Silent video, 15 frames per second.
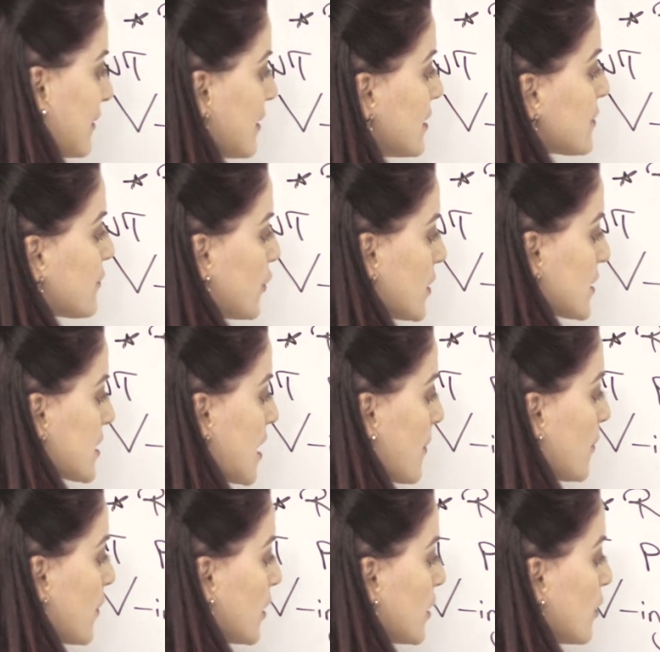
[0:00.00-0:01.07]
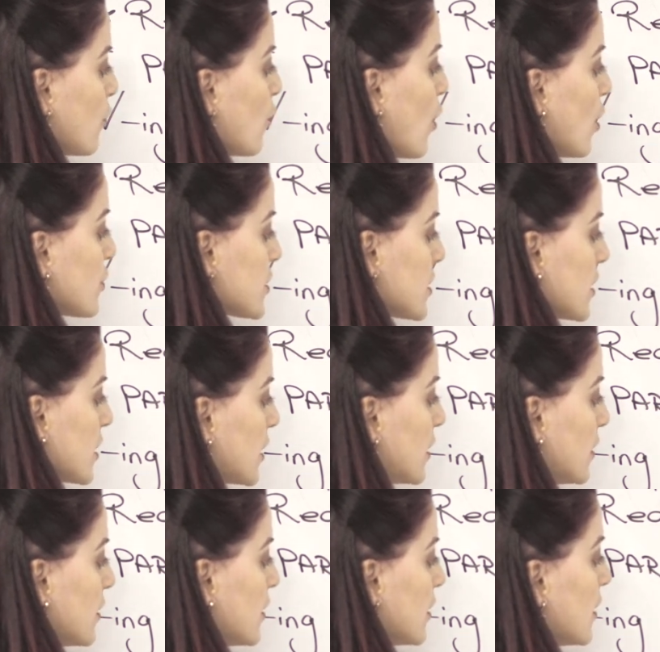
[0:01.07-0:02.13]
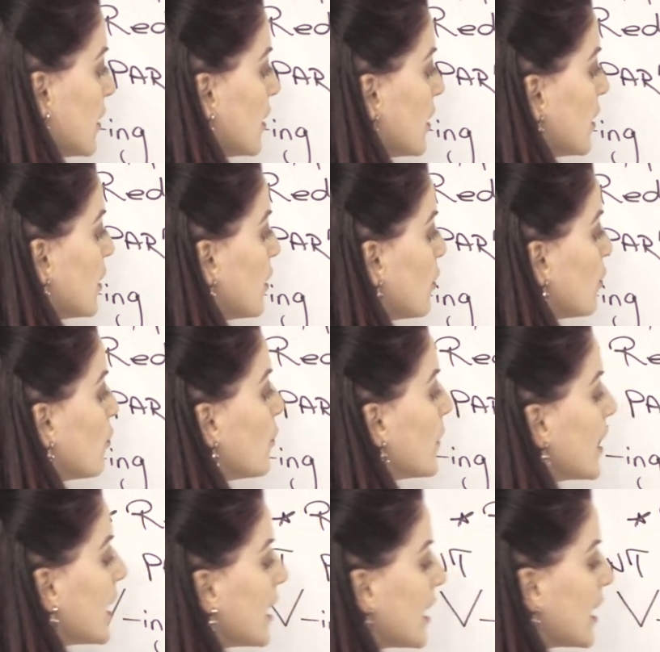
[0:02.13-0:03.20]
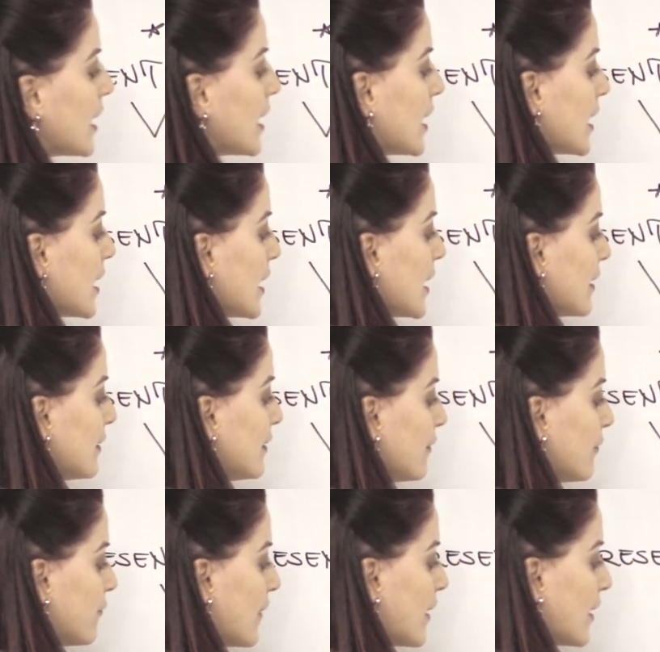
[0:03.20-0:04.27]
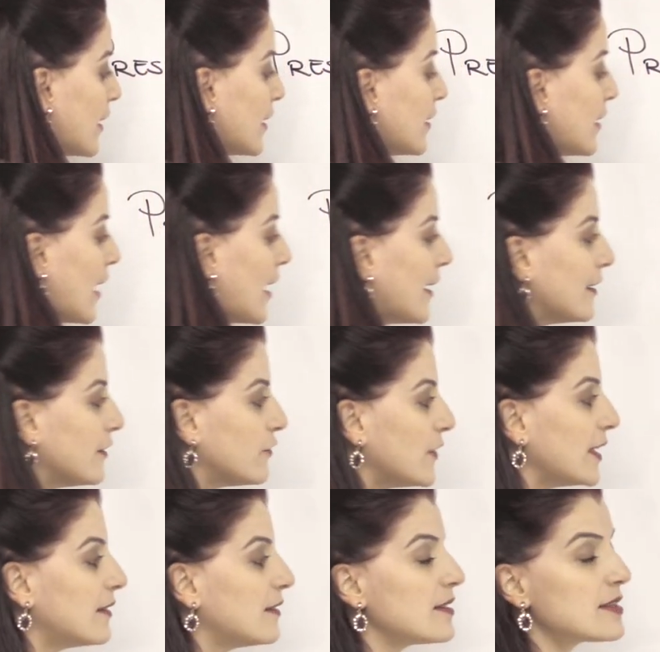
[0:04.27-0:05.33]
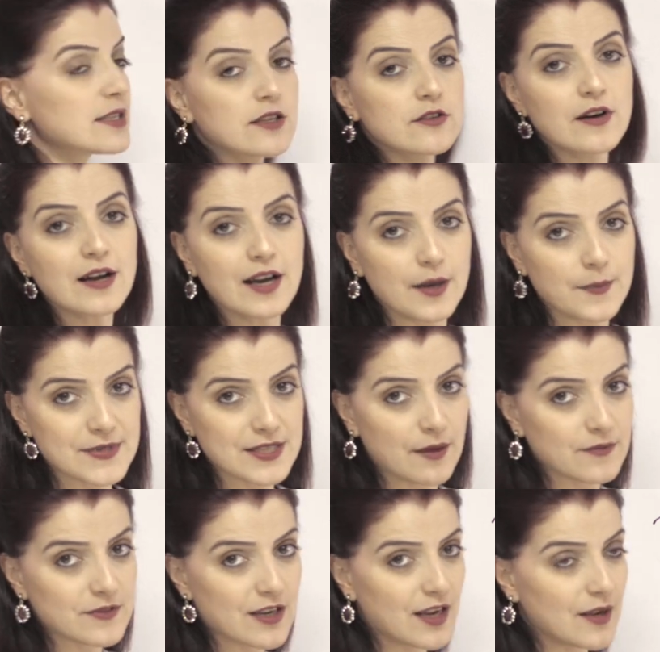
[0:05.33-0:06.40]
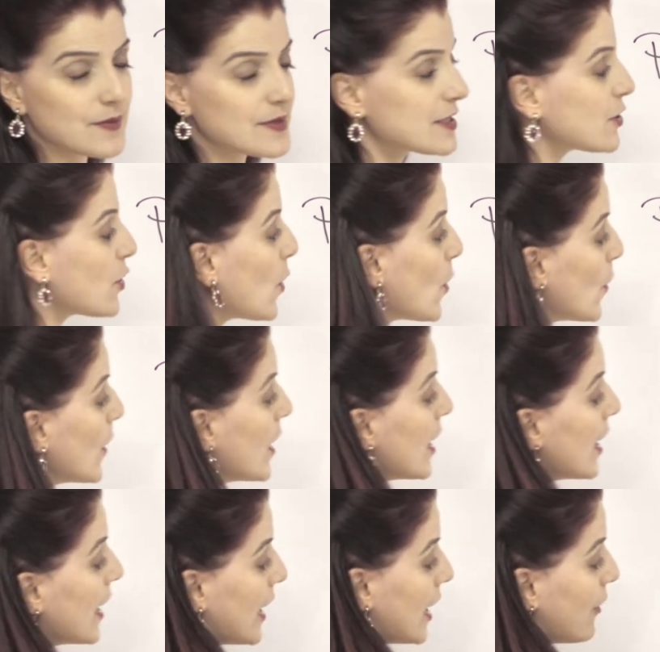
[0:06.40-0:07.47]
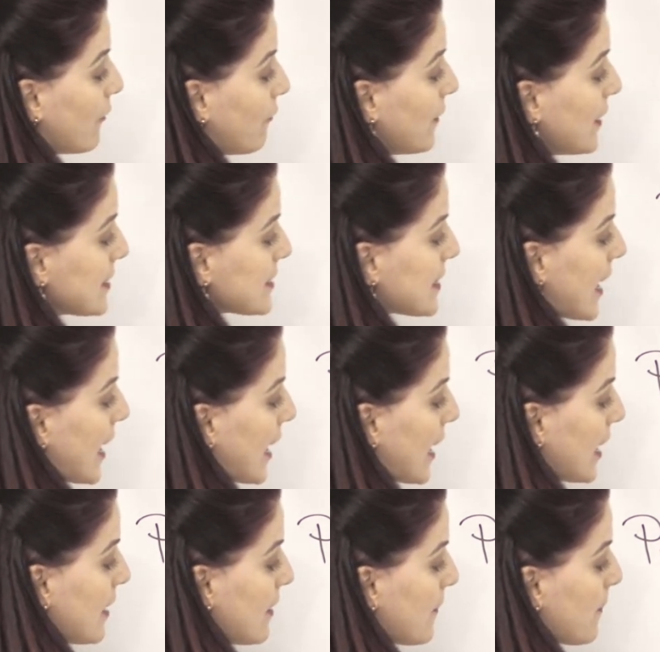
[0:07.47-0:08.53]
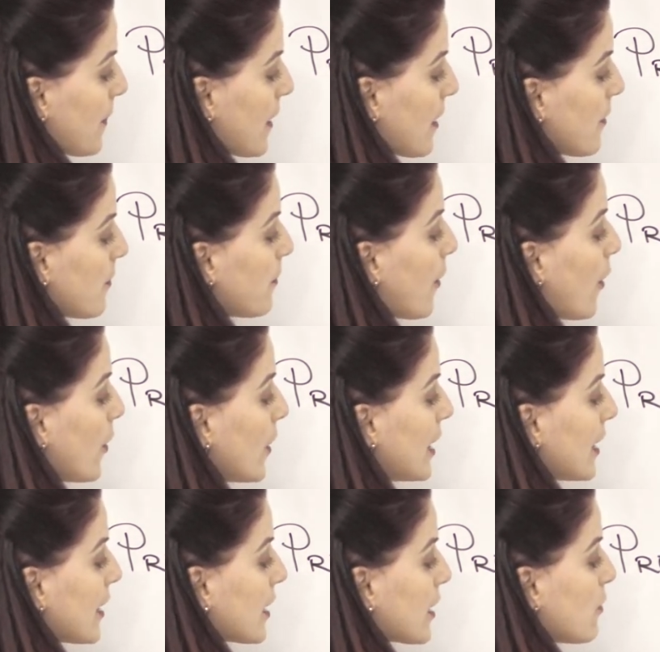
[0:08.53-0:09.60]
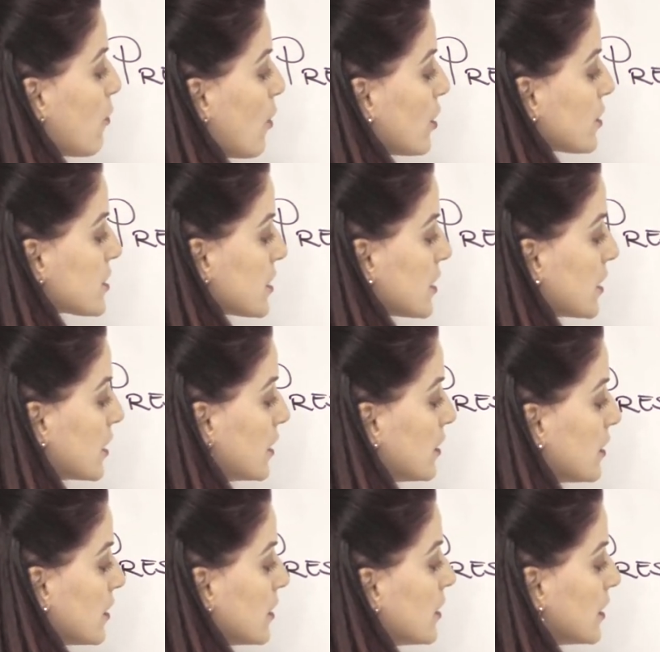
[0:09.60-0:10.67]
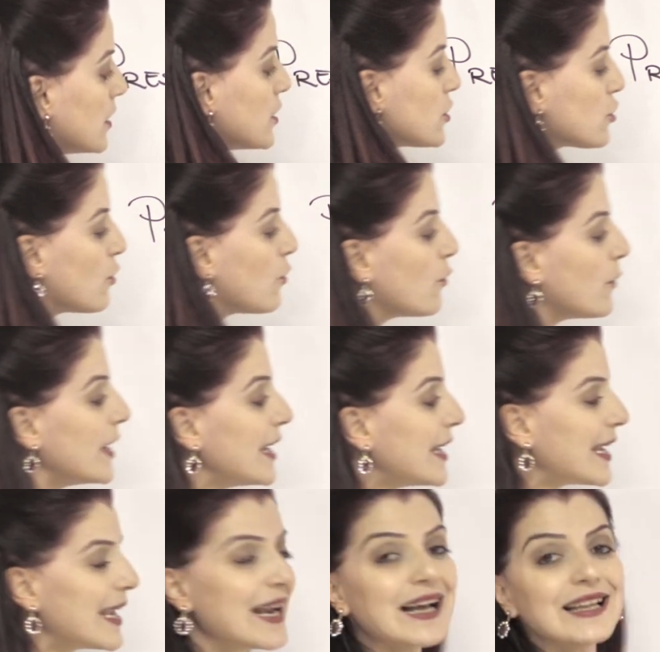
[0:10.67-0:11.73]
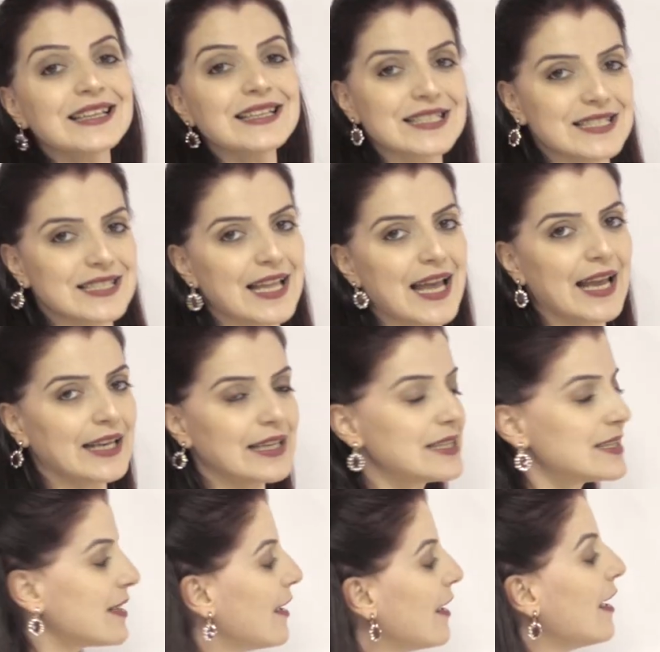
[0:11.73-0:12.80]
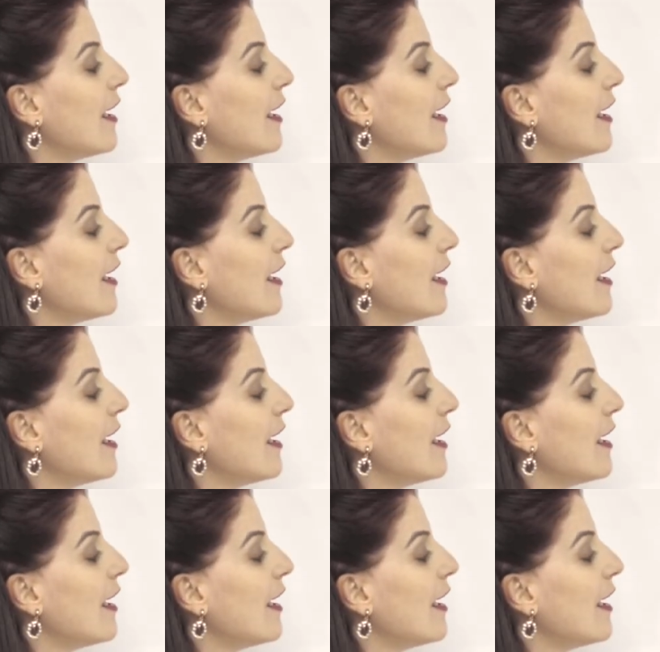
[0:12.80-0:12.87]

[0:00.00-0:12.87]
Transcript: this, for example, water, we define and we describe sometimes. So if we say boiling water, so we can understand